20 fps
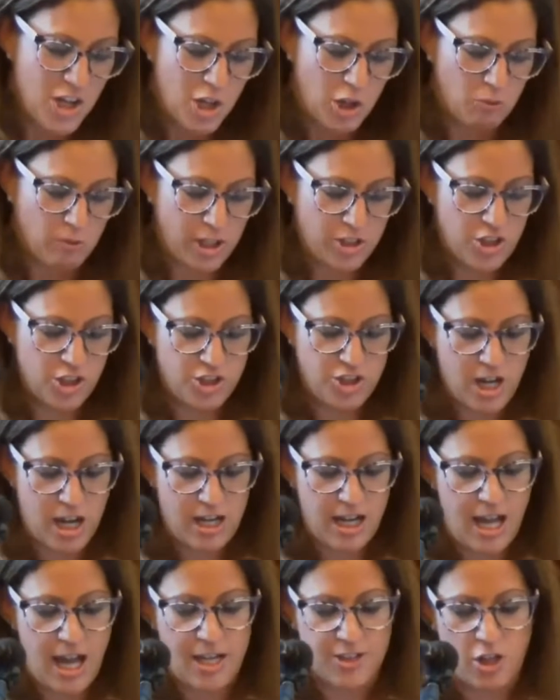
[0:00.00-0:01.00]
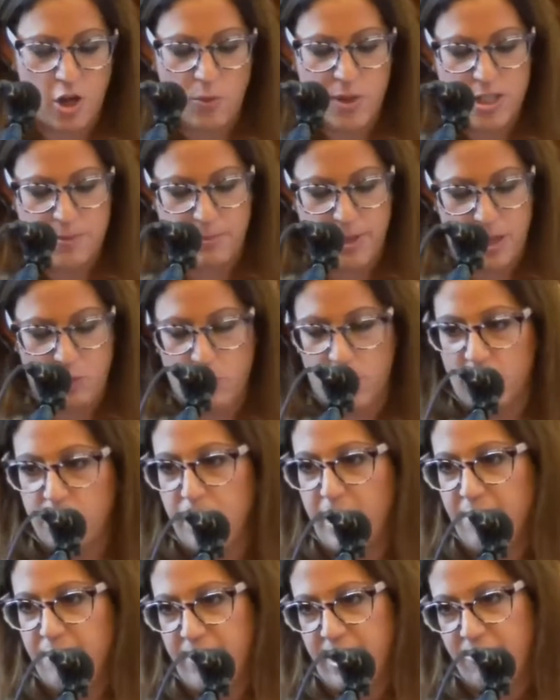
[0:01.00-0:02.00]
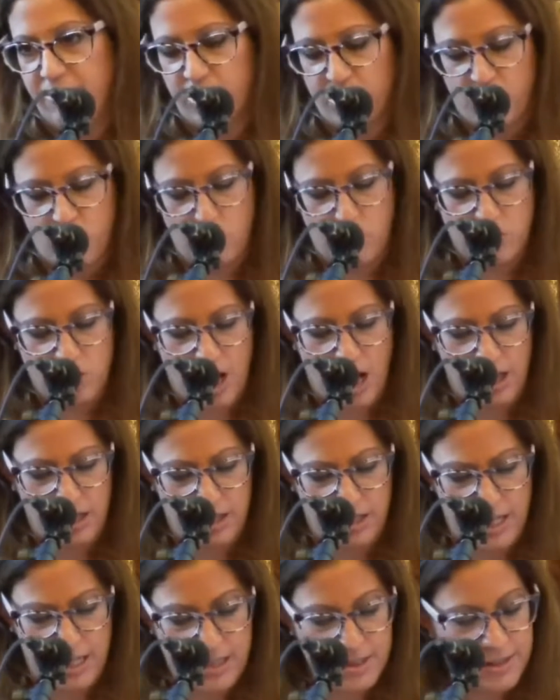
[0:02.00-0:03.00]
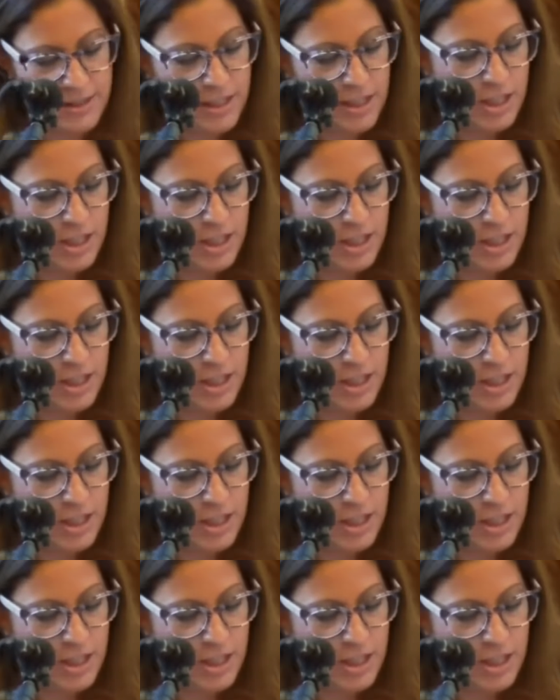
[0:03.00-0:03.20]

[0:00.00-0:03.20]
Rosh Hashanah has always been one of my favorite Jewish holidays.